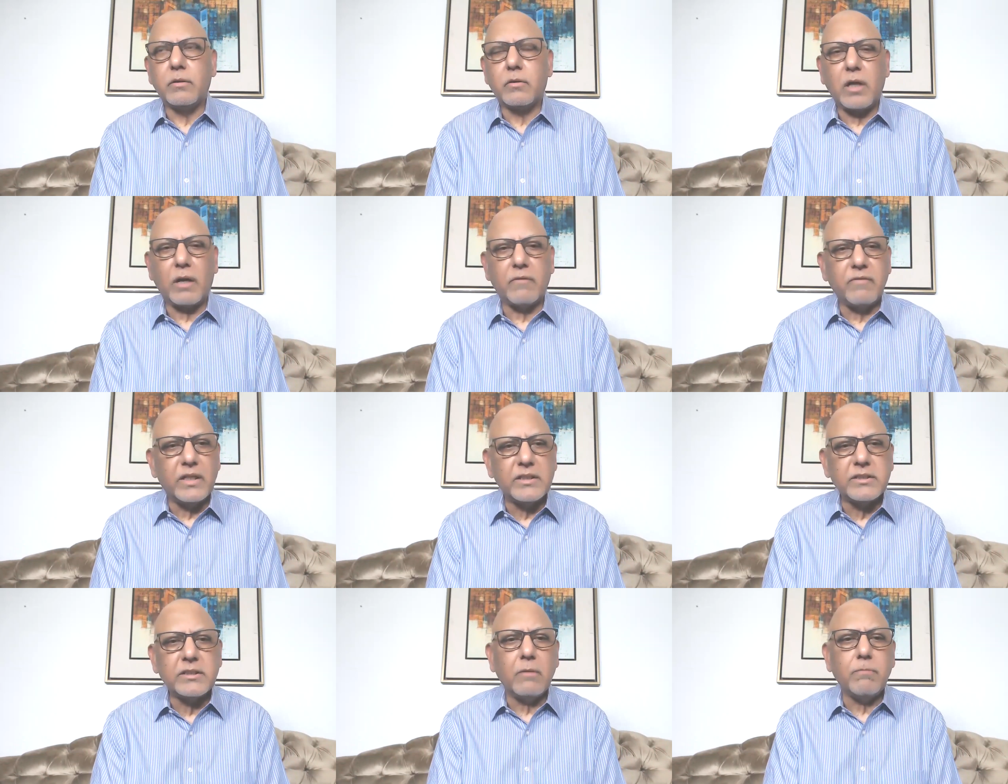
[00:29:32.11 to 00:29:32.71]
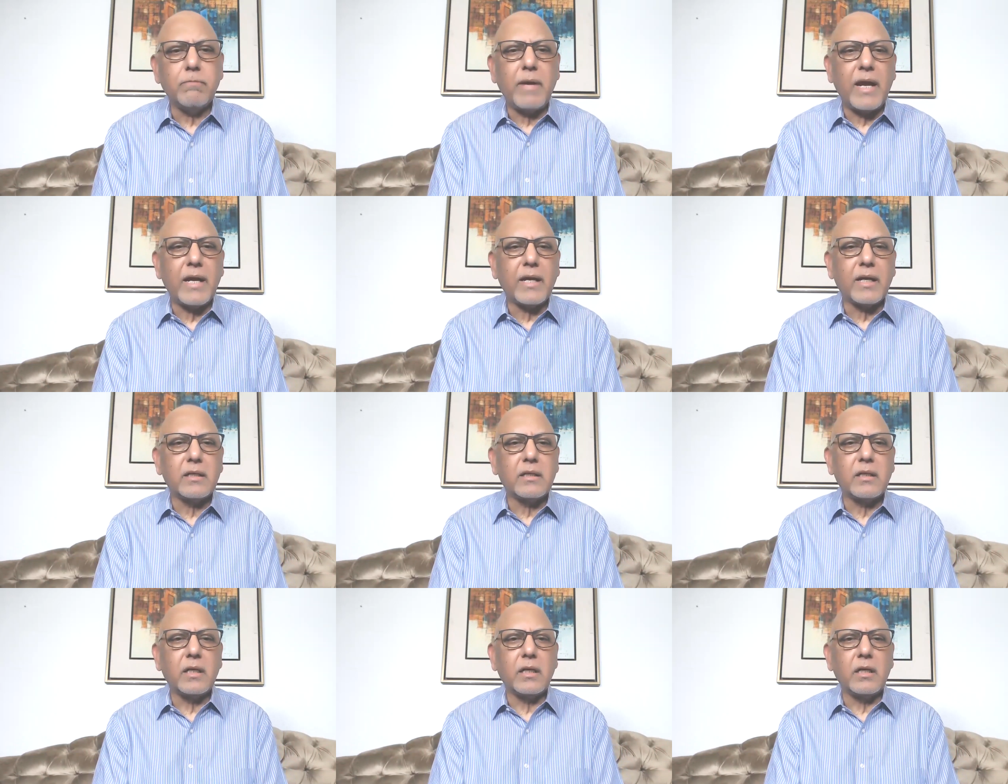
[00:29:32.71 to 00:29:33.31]
conventional
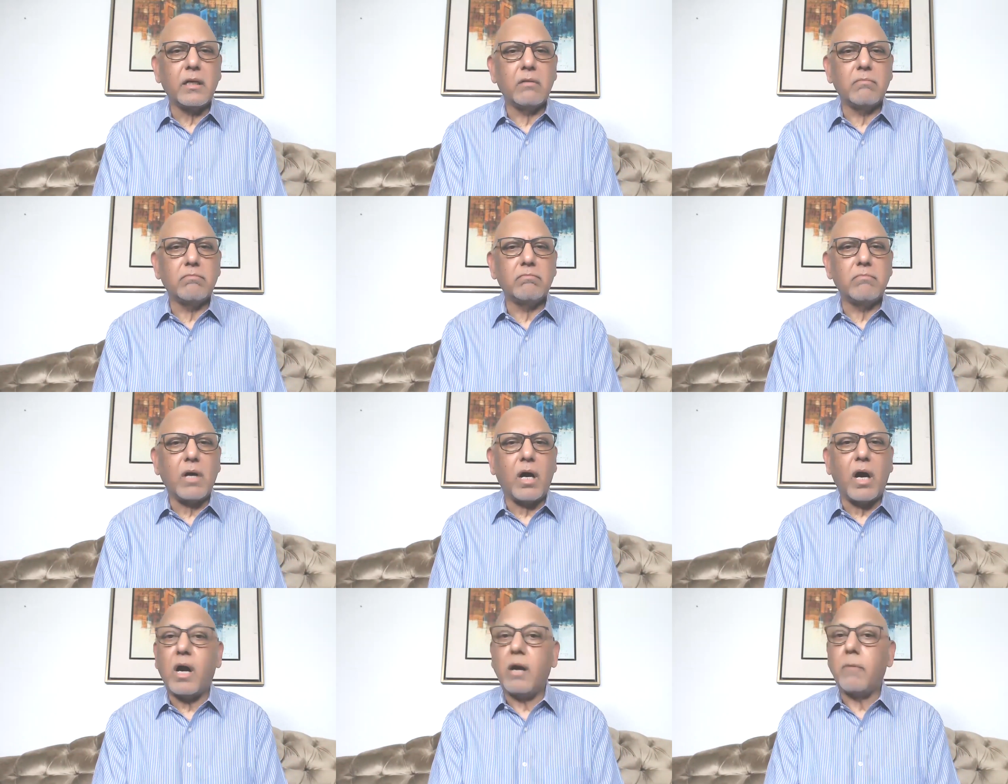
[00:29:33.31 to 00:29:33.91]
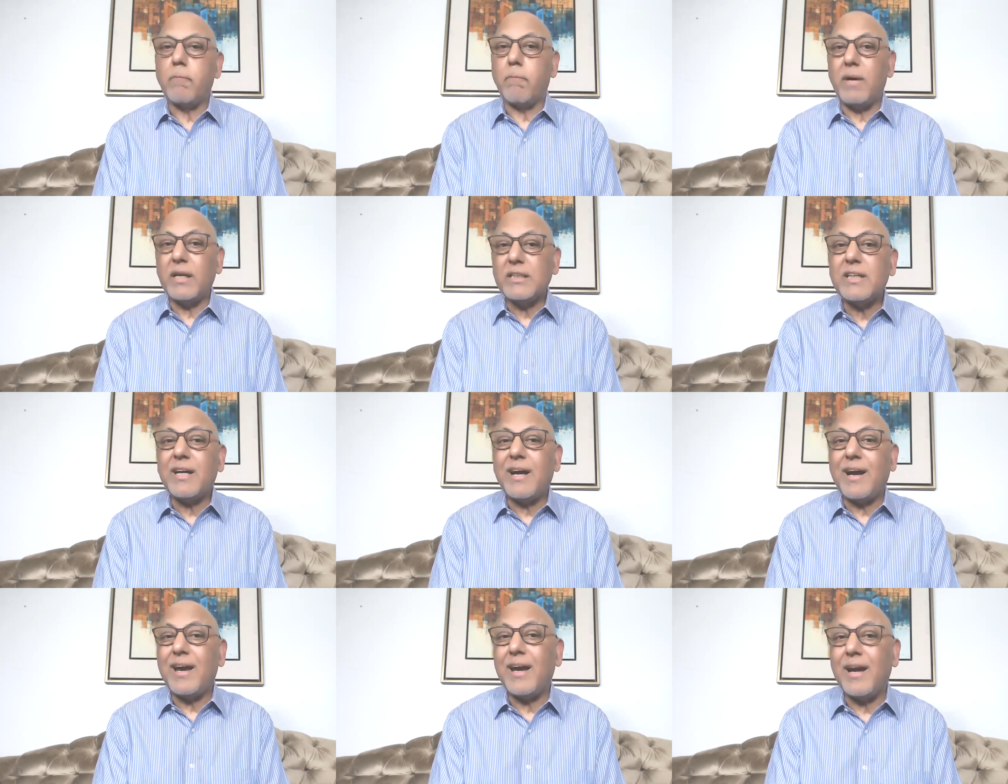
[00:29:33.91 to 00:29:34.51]
banks are much
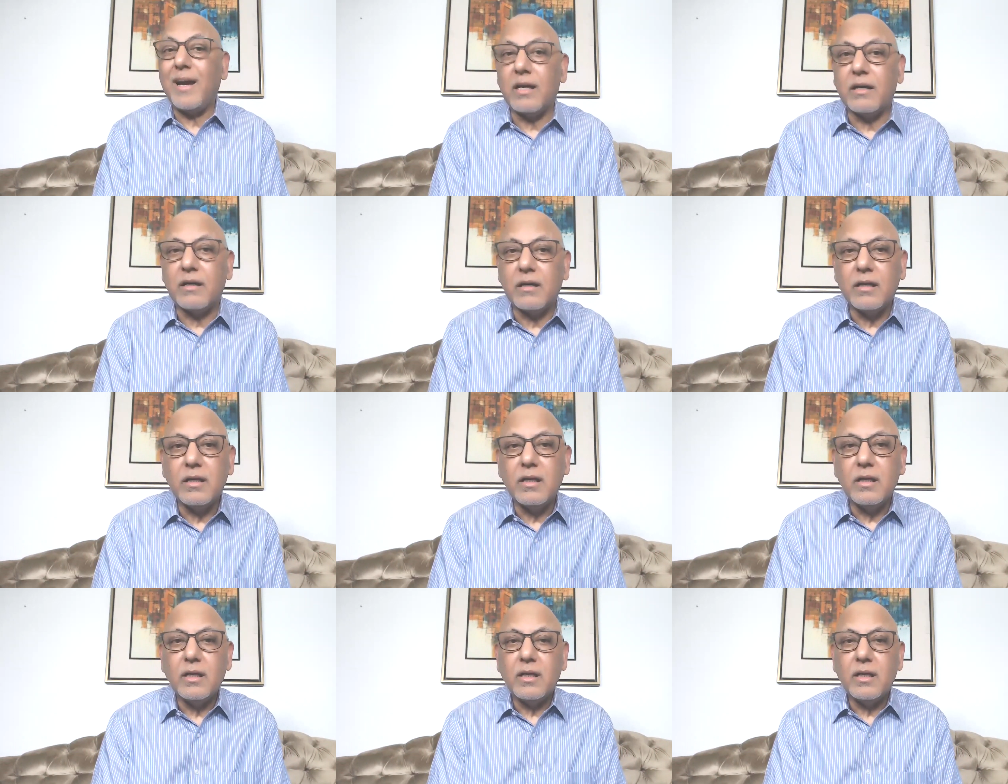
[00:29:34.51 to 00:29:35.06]
ahead